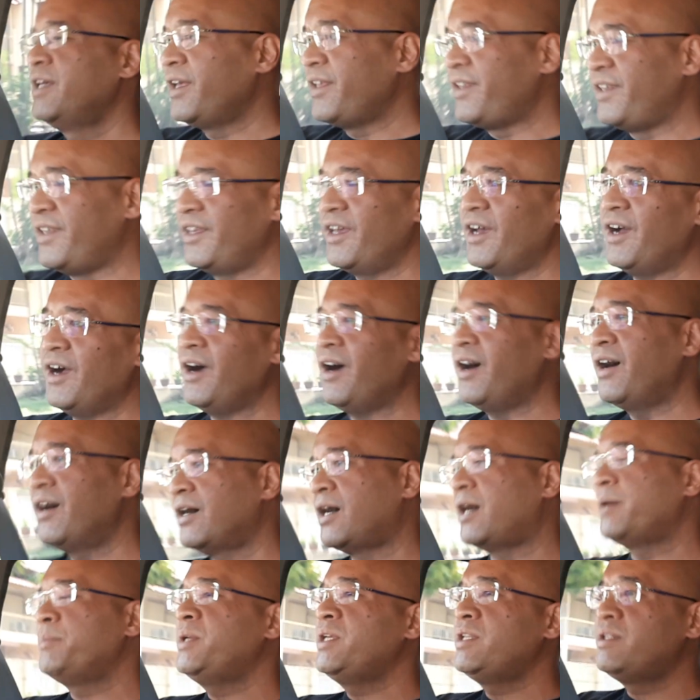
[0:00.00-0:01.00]
Yeah,
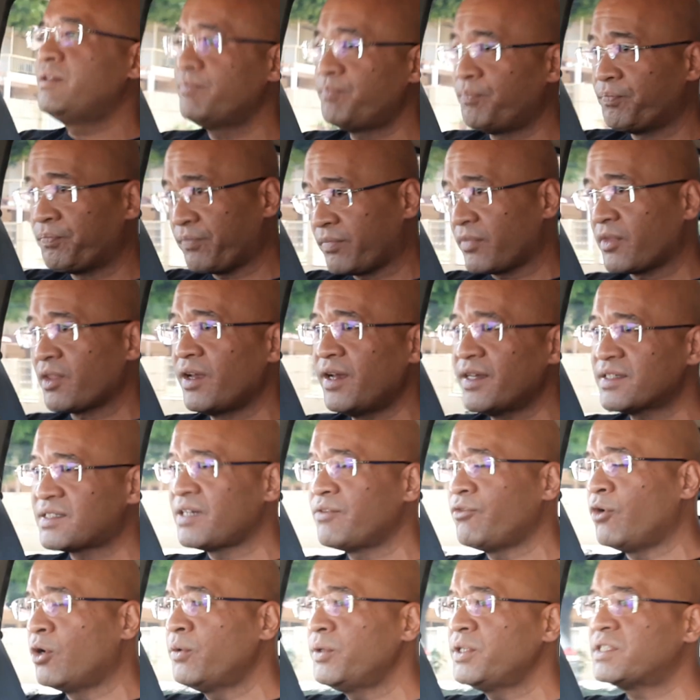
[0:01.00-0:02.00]
I mean, as
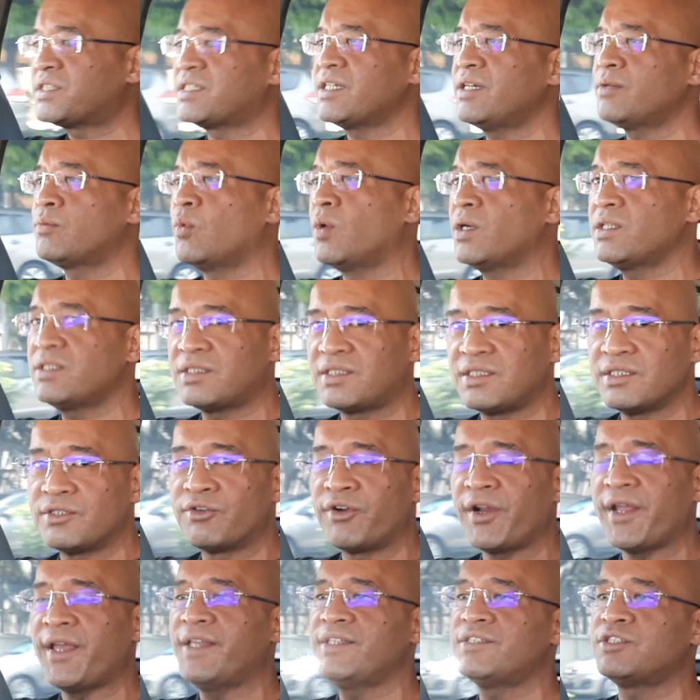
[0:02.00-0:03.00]
I've always said, once it
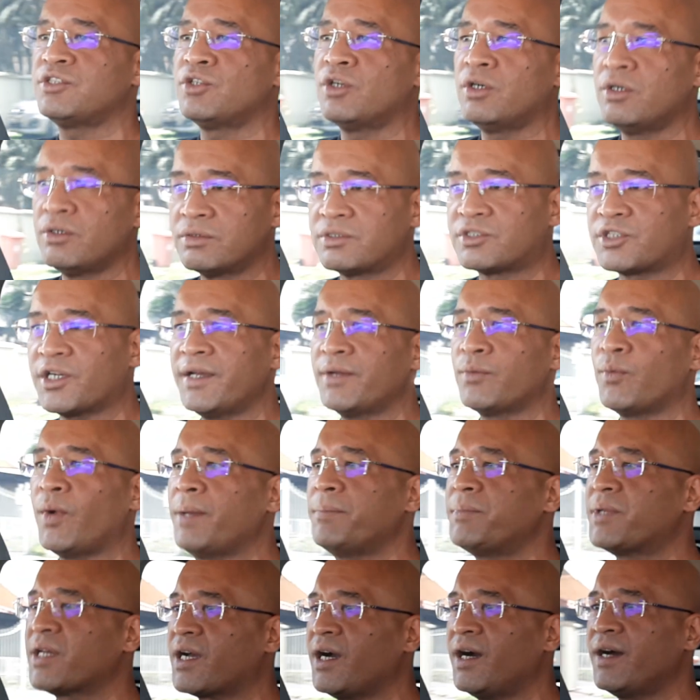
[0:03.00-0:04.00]
rains, you know, try and
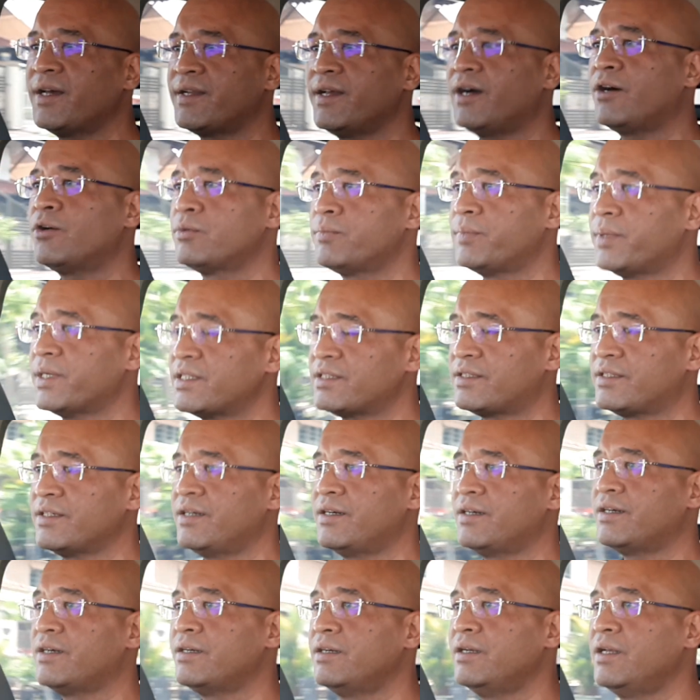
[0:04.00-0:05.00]
wipe the car down. But
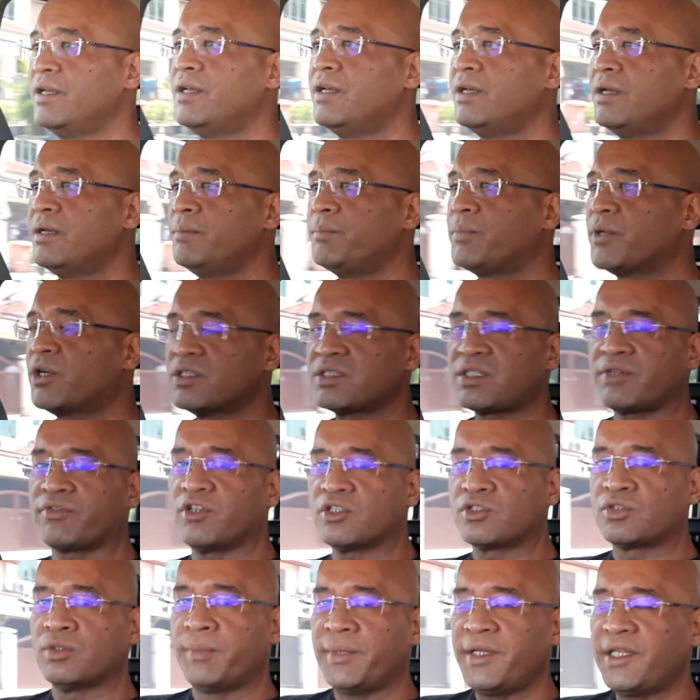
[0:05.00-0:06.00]
uh, because I've
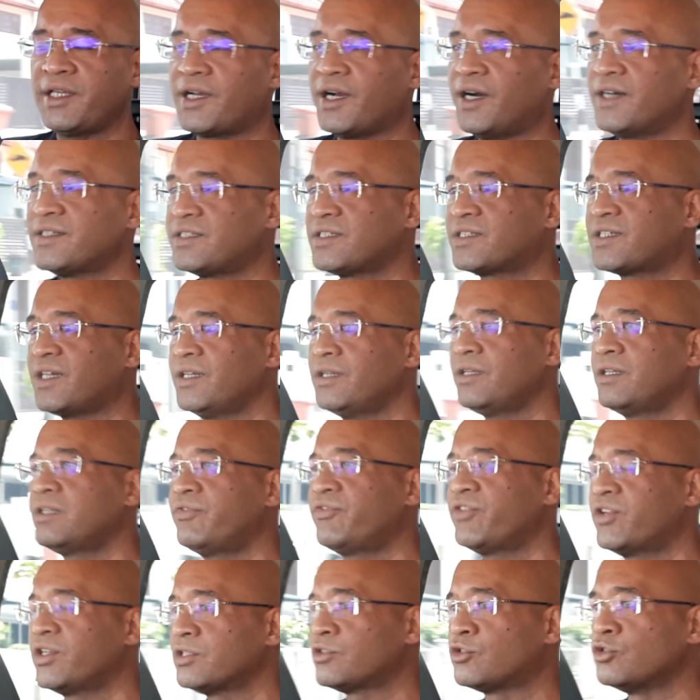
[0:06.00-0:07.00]
got so many cars, it's kind of
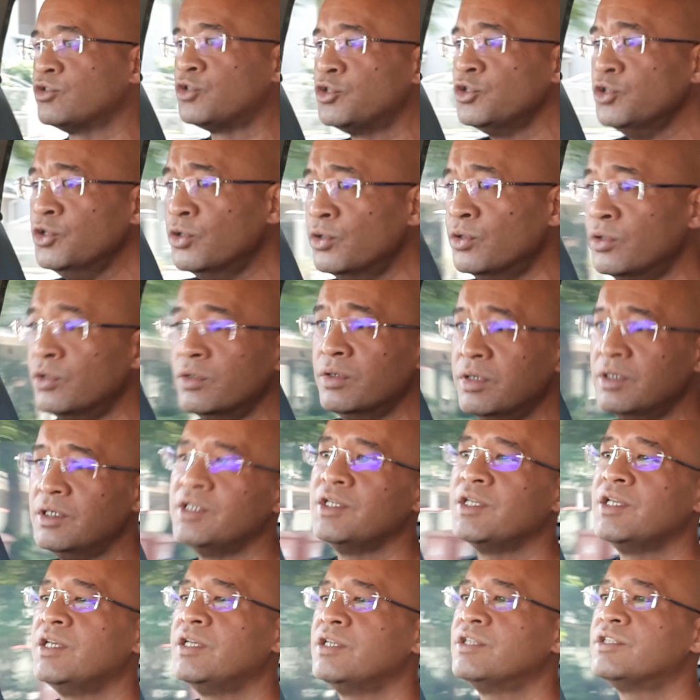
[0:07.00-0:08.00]
difficult to do.
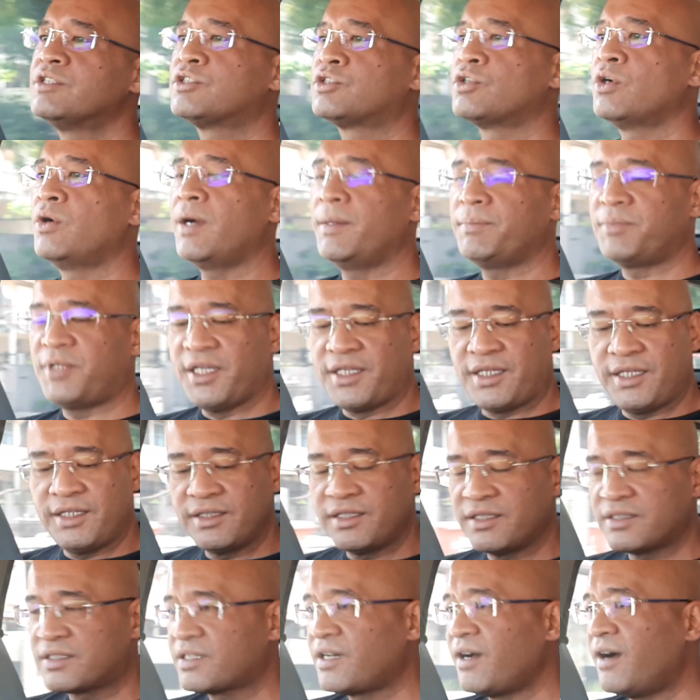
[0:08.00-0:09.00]
So I'm taking
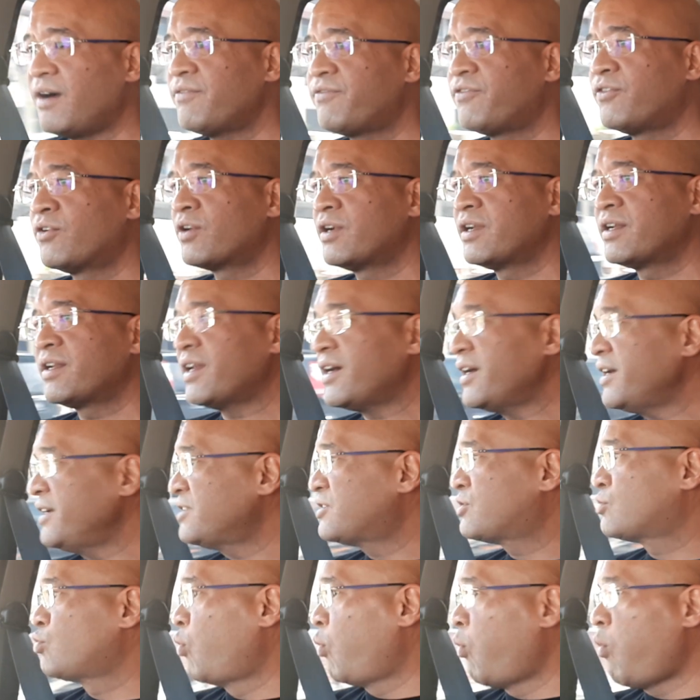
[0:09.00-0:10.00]
this car for a
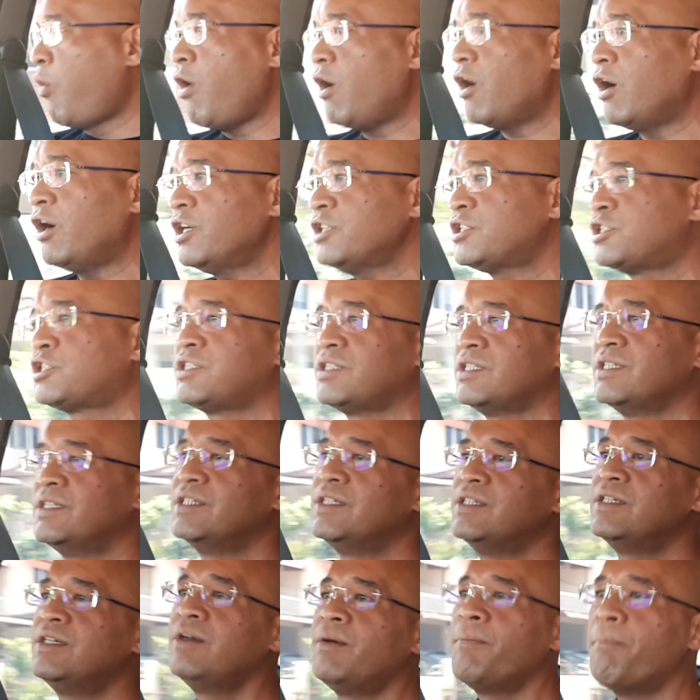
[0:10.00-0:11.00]
nice wash,
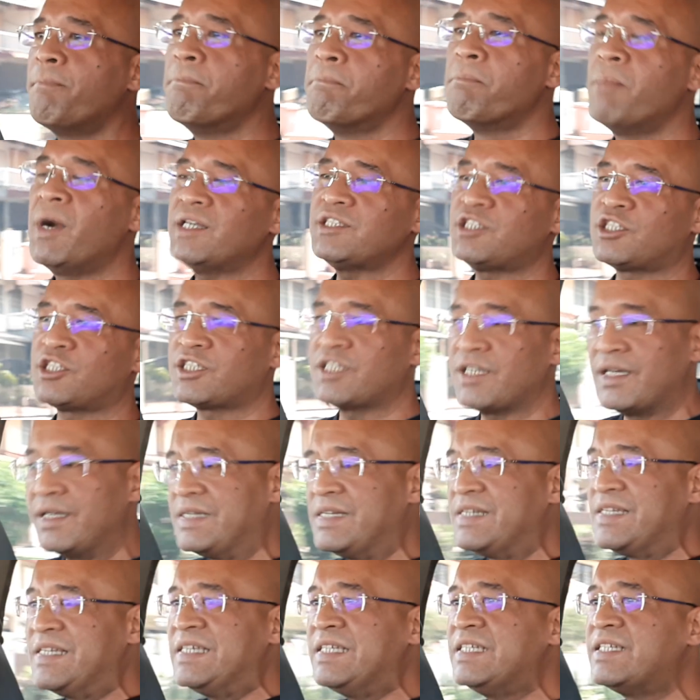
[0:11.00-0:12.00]
much
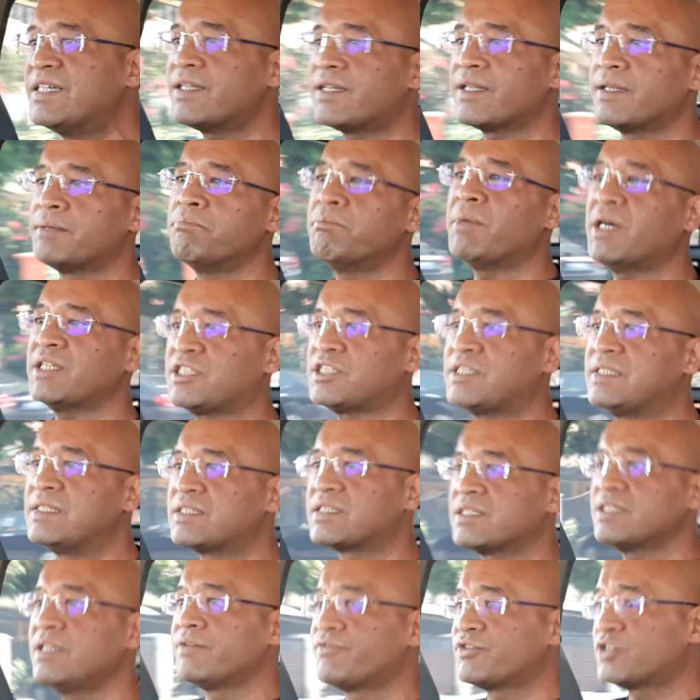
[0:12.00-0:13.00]
needed and much
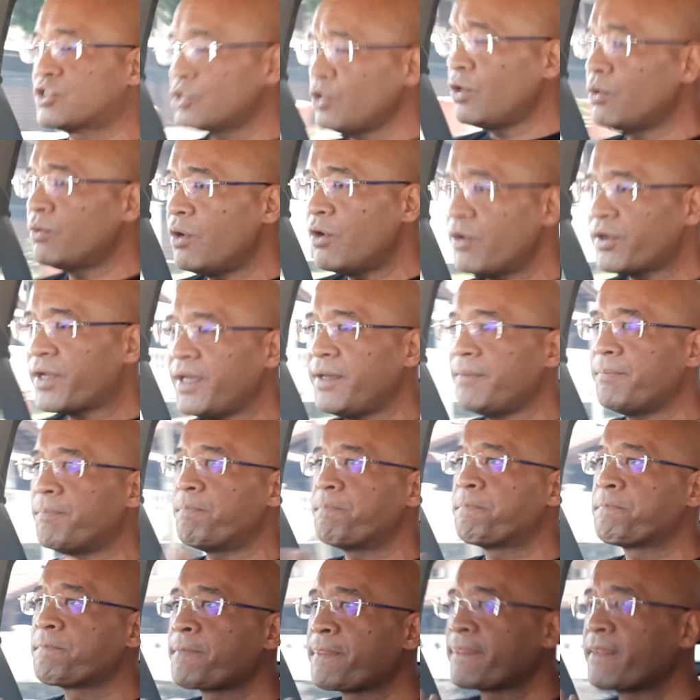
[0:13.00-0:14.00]
deserved. So, okay,
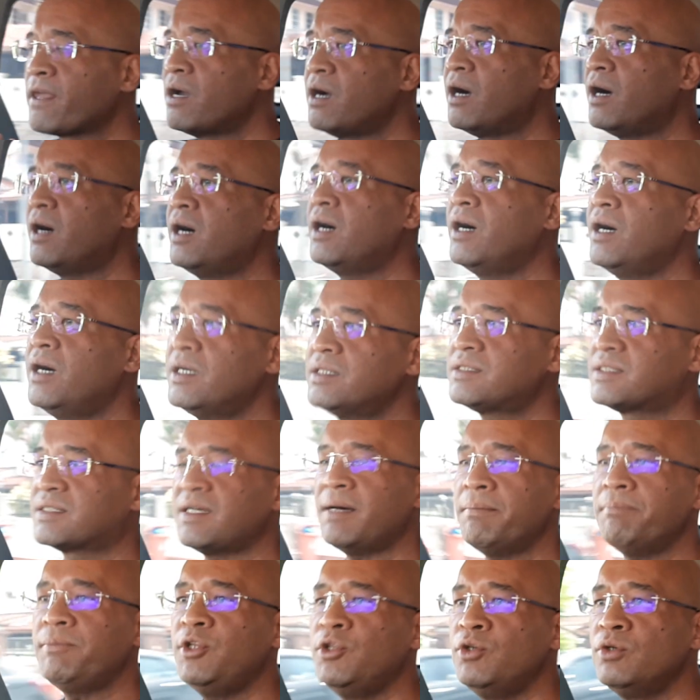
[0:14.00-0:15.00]
uh,
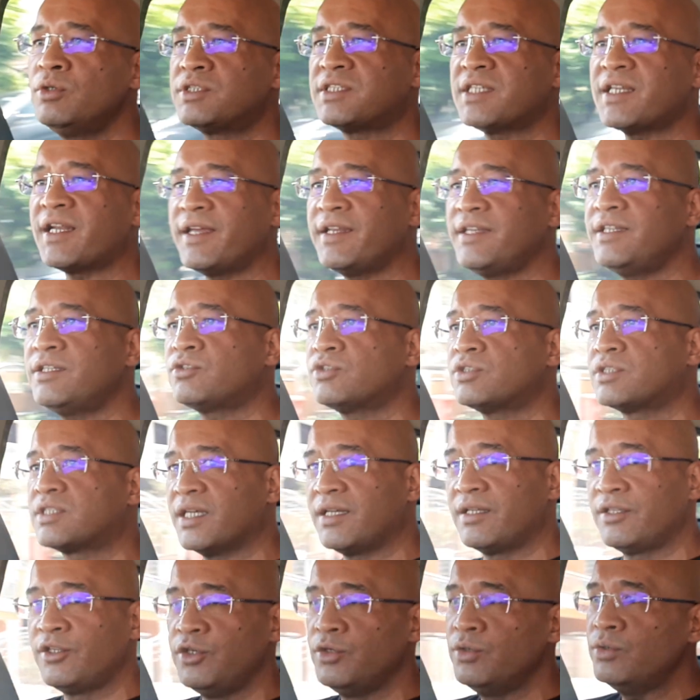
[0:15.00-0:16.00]
some news that I need to
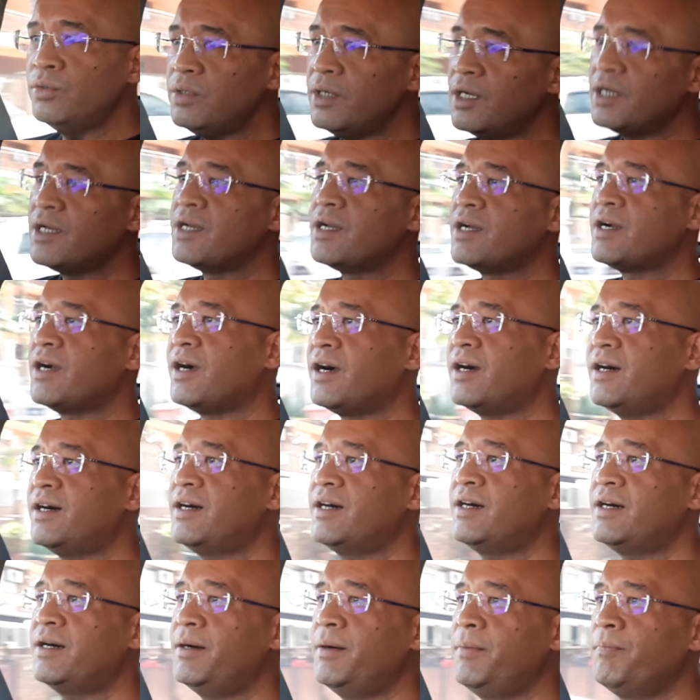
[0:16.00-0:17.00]
tell you.
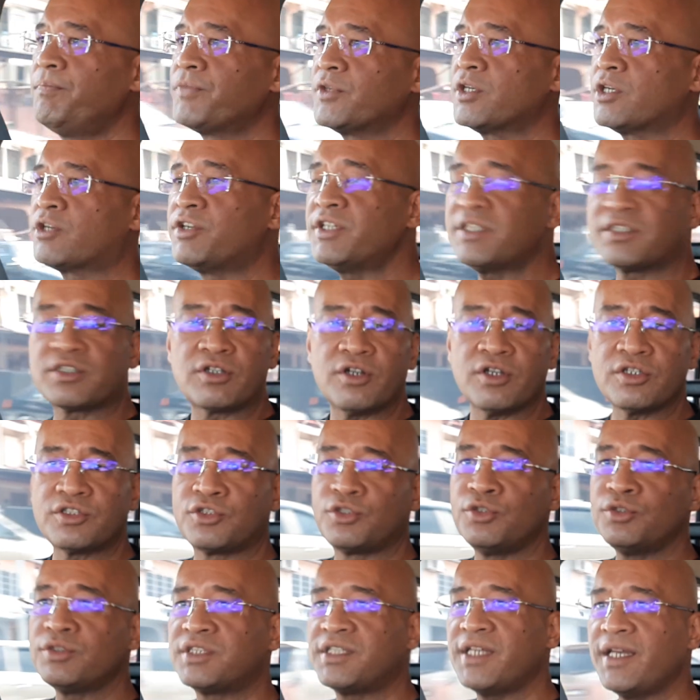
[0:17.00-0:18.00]
Um, Crisscross
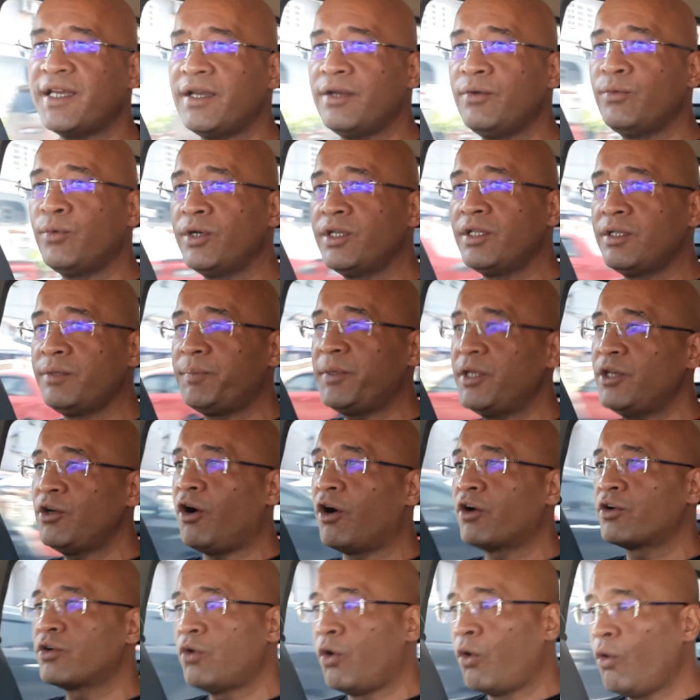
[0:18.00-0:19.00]
Tuesday will be
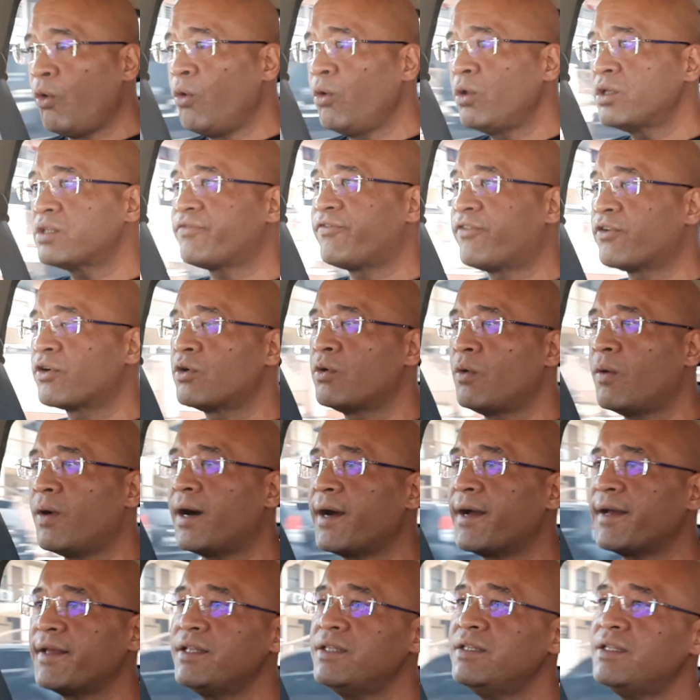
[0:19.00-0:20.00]
on hold for a
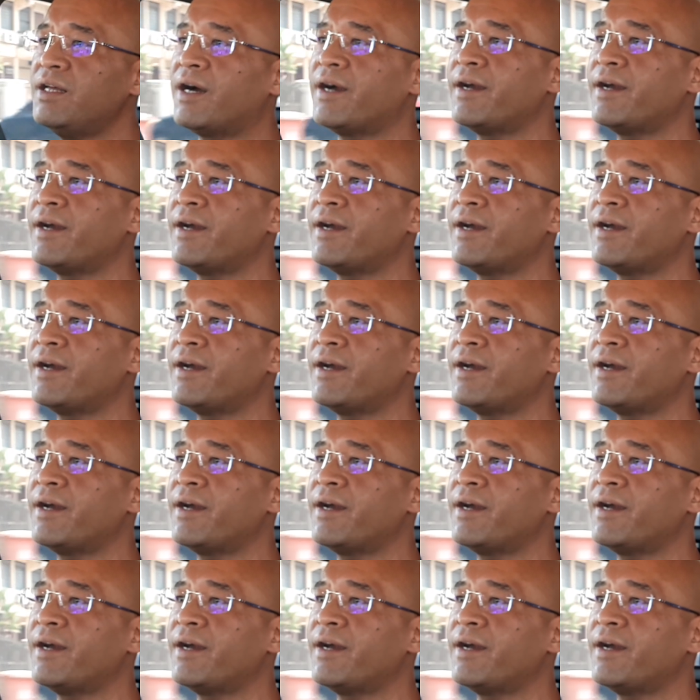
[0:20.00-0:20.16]
while.